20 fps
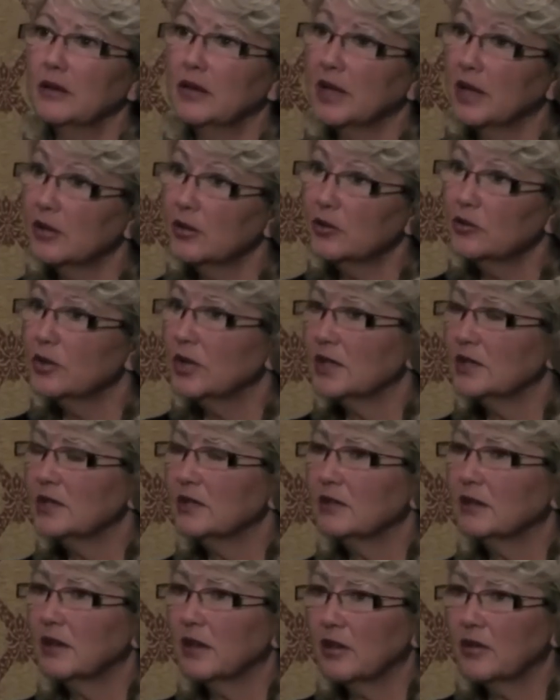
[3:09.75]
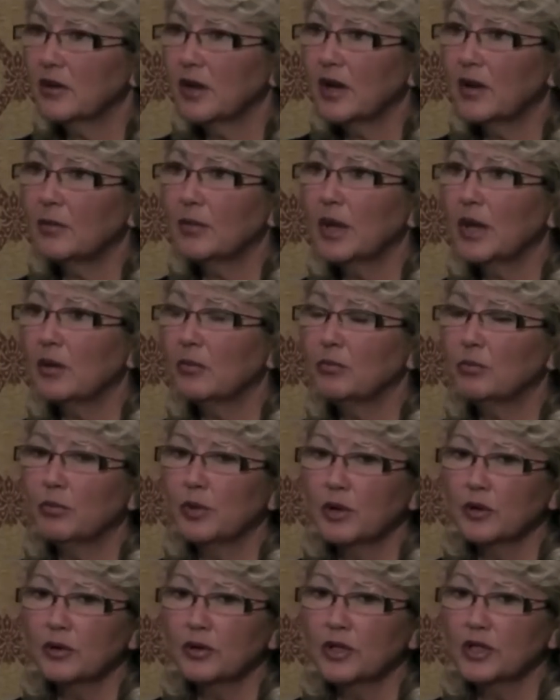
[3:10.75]
get her dressed, get her out of bed,
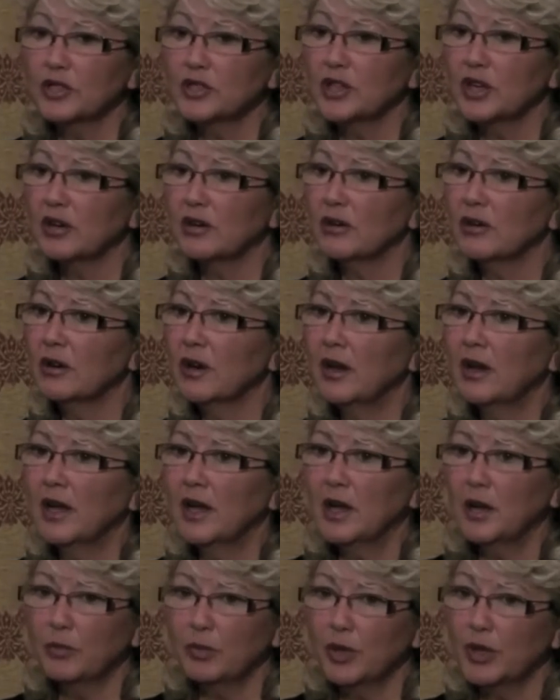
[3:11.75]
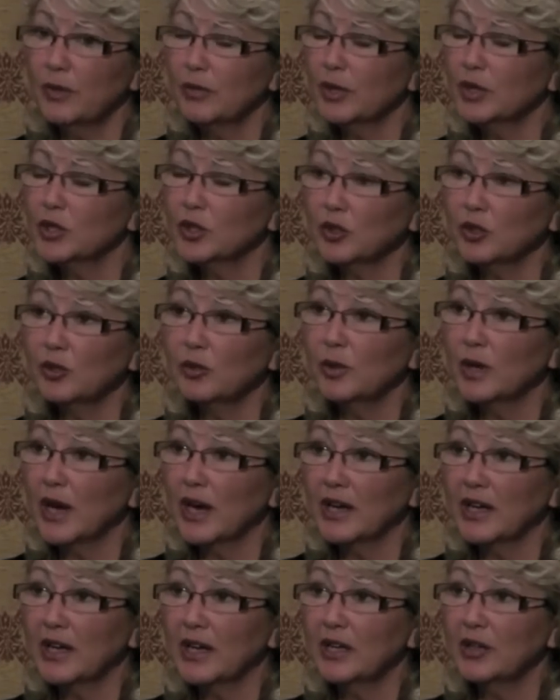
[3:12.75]
put her in a chair, pretty much do what
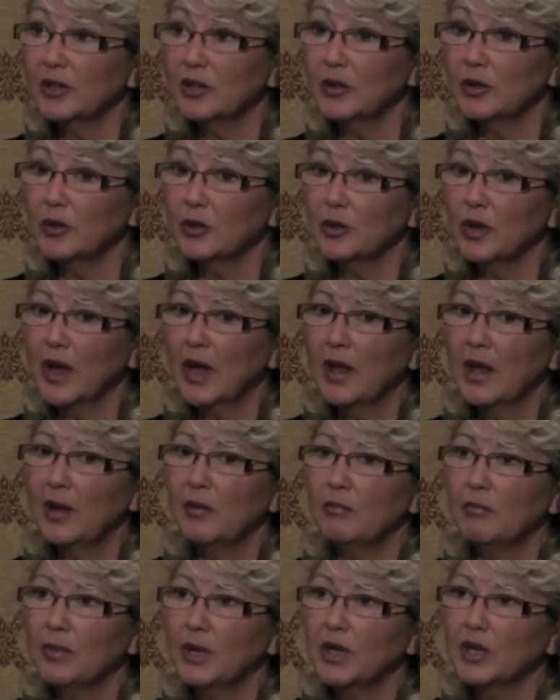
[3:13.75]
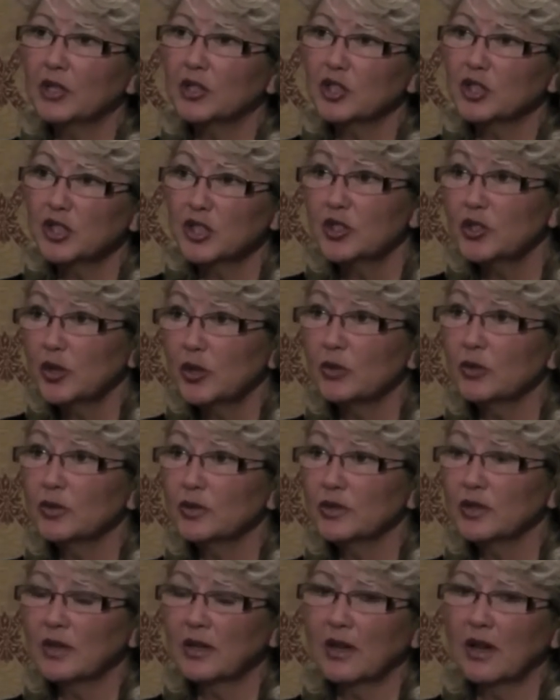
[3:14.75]
I need to because she
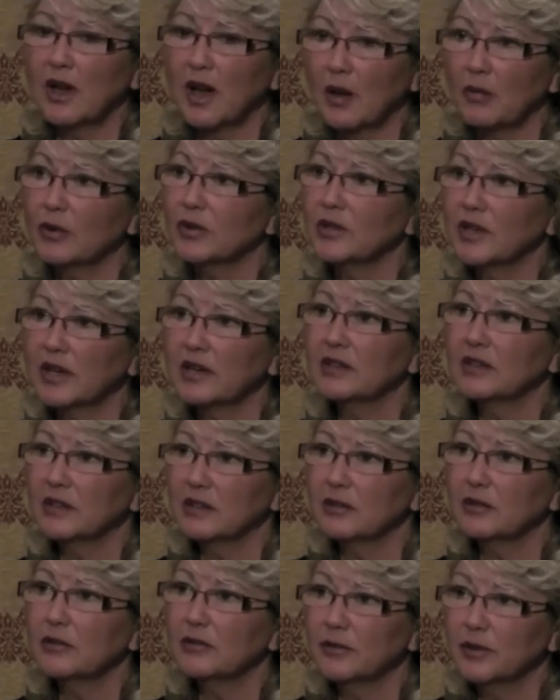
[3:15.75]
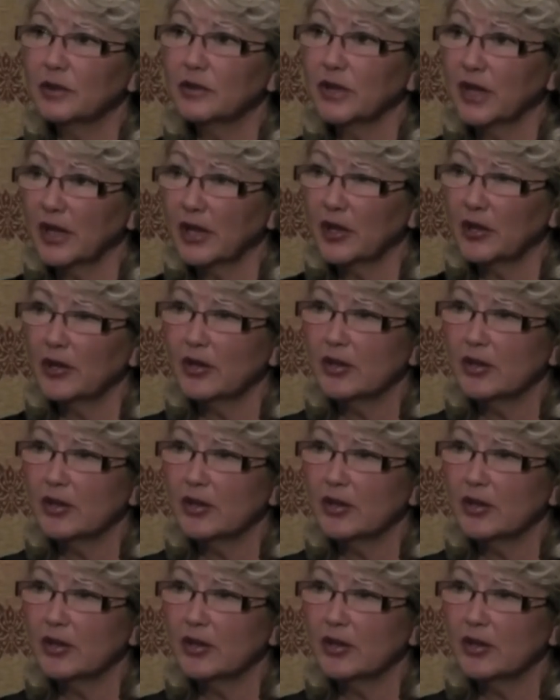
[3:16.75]
knows I will not let her fall and get